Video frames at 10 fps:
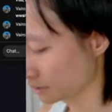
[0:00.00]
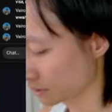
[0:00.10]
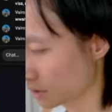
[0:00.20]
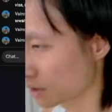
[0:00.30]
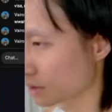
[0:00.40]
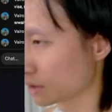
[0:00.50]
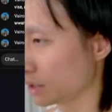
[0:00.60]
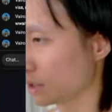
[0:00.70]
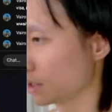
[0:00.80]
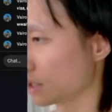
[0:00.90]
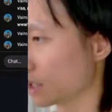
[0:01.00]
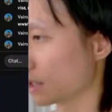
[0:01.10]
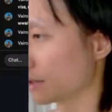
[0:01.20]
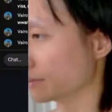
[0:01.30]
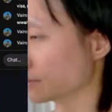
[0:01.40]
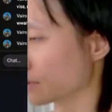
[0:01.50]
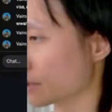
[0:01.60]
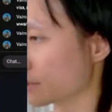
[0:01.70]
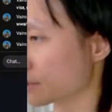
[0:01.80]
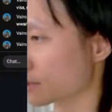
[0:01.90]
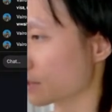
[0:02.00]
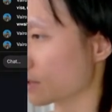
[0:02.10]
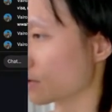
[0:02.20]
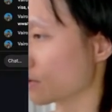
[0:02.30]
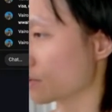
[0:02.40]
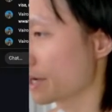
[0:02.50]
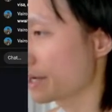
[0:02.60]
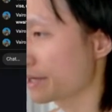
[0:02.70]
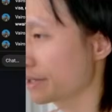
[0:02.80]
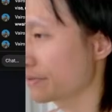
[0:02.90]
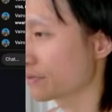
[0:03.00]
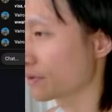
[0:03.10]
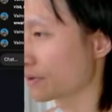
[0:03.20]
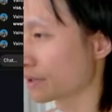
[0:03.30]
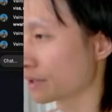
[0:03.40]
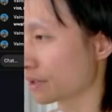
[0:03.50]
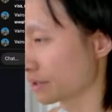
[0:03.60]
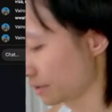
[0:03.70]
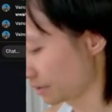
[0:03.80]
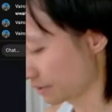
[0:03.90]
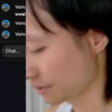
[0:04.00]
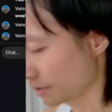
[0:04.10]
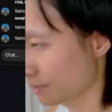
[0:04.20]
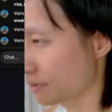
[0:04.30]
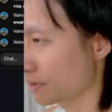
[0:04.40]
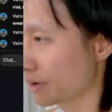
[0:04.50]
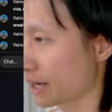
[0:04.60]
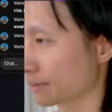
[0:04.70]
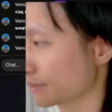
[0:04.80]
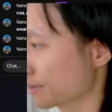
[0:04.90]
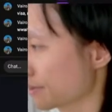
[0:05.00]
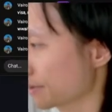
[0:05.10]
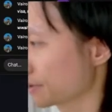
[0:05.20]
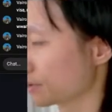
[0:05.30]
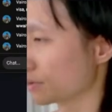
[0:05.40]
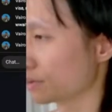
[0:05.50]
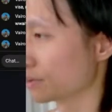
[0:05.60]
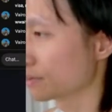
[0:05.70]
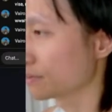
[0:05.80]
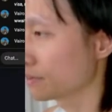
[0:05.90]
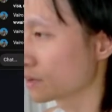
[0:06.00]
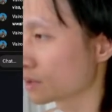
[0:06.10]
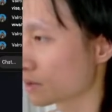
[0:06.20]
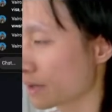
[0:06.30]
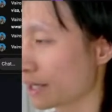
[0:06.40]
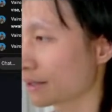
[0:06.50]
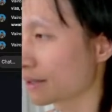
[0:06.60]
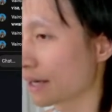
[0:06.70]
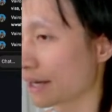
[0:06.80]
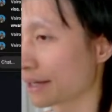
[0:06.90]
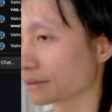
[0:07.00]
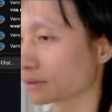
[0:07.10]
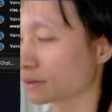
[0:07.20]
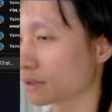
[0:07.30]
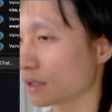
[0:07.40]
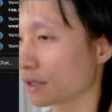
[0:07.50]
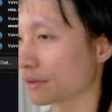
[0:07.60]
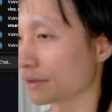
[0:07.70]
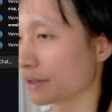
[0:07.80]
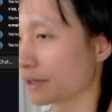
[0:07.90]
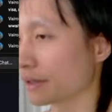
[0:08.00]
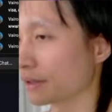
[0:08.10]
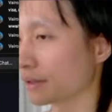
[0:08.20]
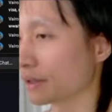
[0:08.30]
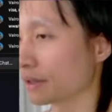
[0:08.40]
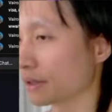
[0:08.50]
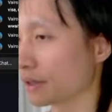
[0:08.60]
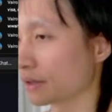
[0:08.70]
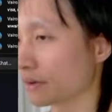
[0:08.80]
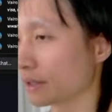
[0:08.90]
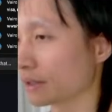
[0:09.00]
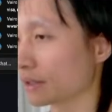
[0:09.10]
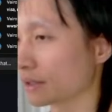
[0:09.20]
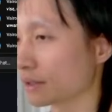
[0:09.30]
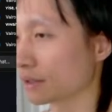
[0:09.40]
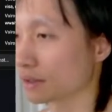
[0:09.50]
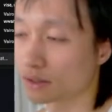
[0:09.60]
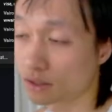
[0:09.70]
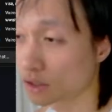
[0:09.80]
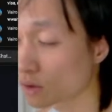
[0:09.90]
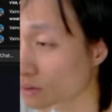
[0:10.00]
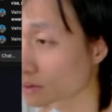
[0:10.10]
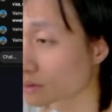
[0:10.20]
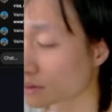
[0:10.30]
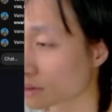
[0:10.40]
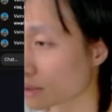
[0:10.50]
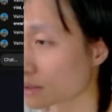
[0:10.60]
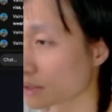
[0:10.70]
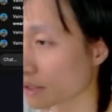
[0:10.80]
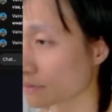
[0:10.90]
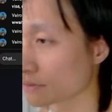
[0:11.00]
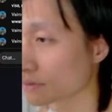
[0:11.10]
Currently, there's no way for the program to grade that other than grading the code itself,